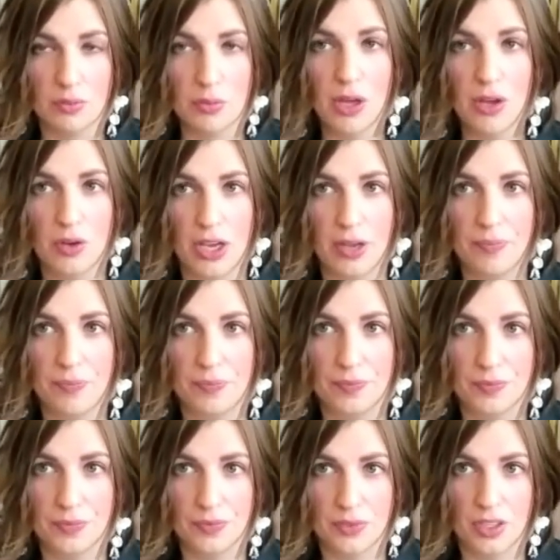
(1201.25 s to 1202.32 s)
well, okay.
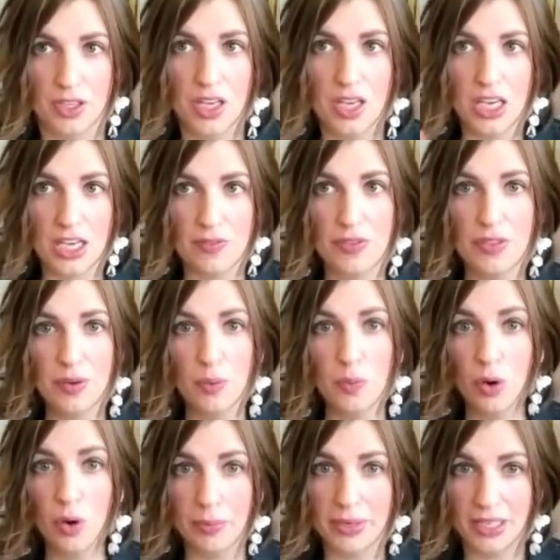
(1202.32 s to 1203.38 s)
If the
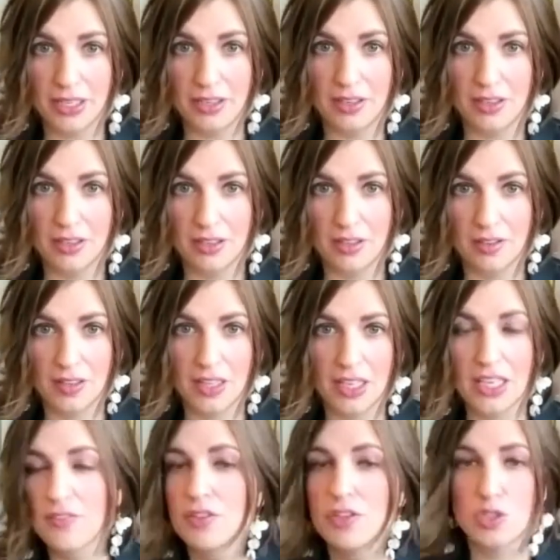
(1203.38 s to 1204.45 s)
woman,
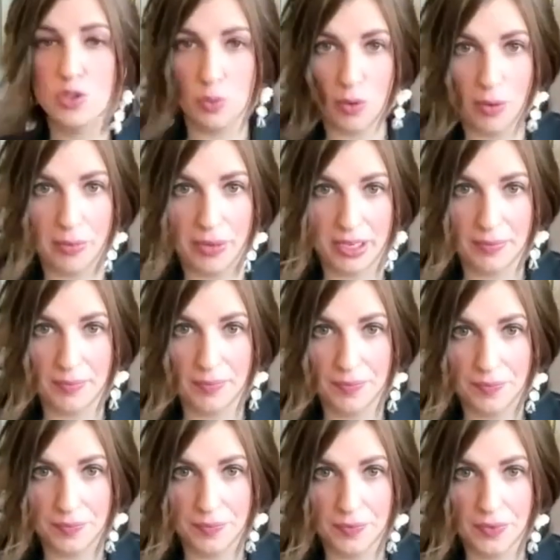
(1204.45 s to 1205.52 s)
like if there's a woman
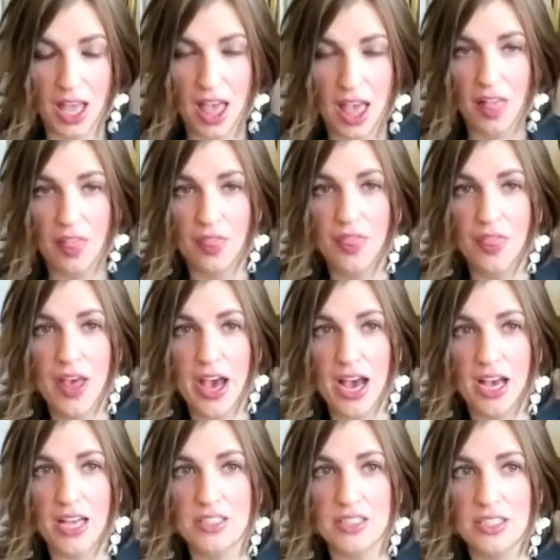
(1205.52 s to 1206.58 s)

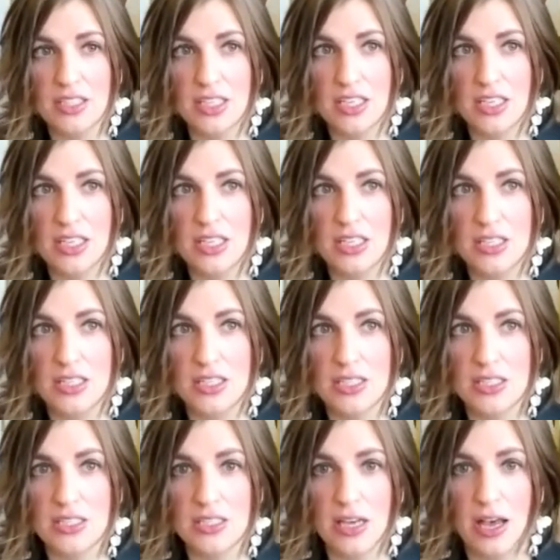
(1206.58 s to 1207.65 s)
that
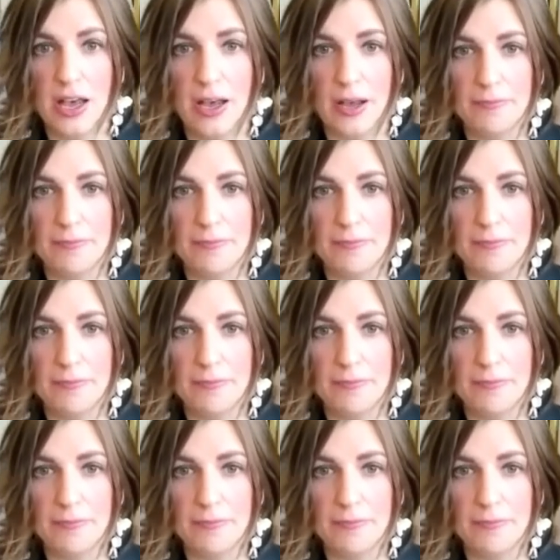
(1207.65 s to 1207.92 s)
is